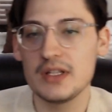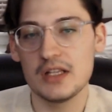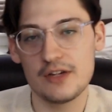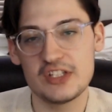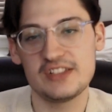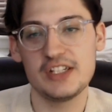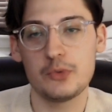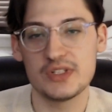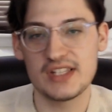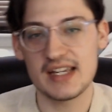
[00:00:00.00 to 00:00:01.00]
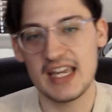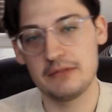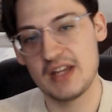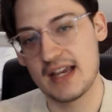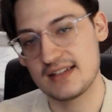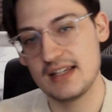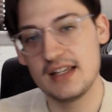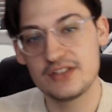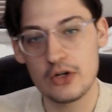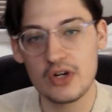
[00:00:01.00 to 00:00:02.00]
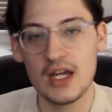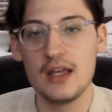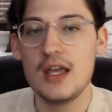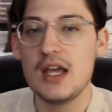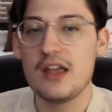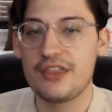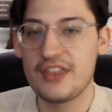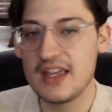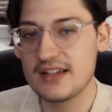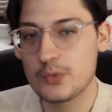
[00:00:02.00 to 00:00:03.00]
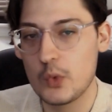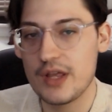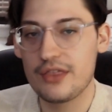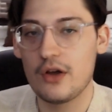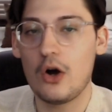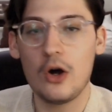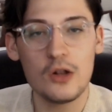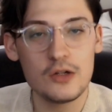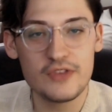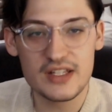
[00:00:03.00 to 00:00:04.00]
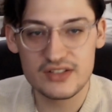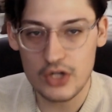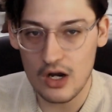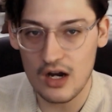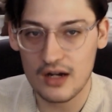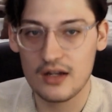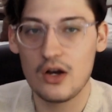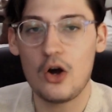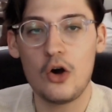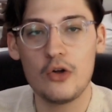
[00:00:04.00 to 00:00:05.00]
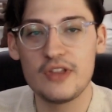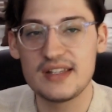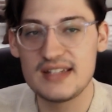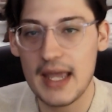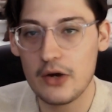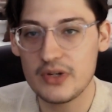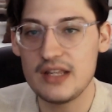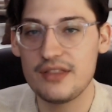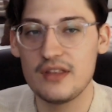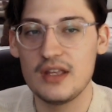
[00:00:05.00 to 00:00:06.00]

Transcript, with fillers: love this sequence that came next. Hisoka thinks with all of this talk, all this doubt, he